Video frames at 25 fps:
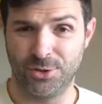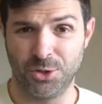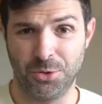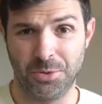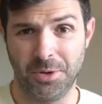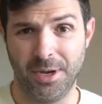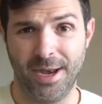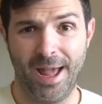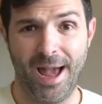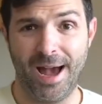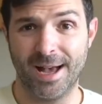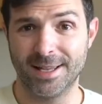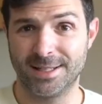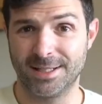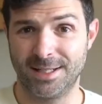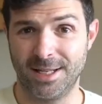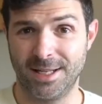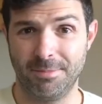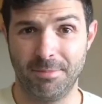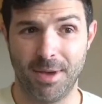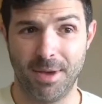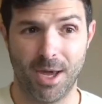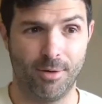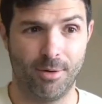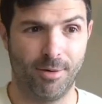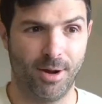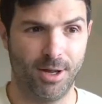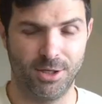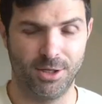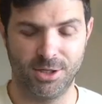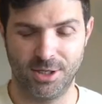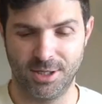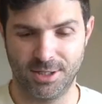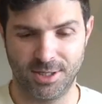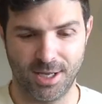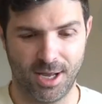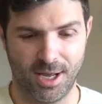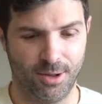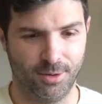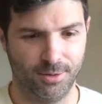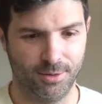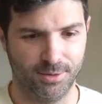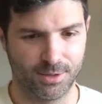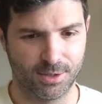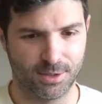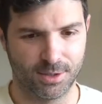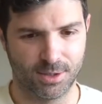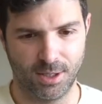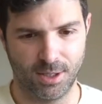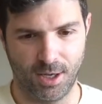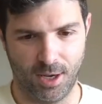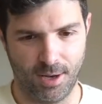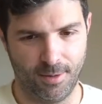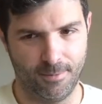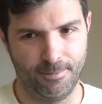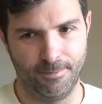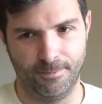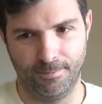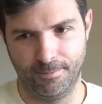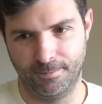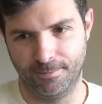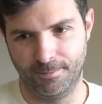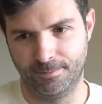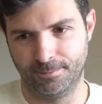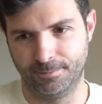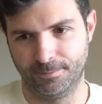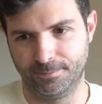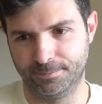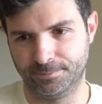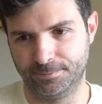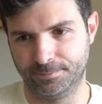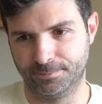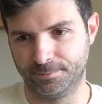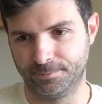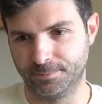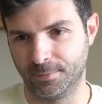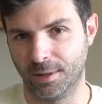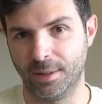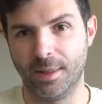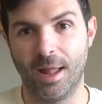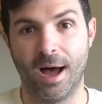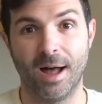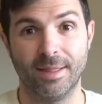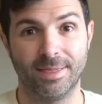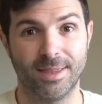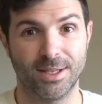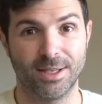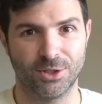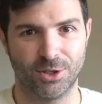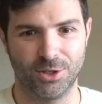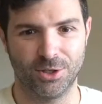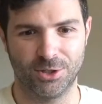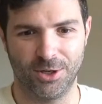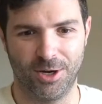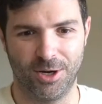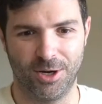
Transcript: nasty mid-rangey sounds. Not this guitar.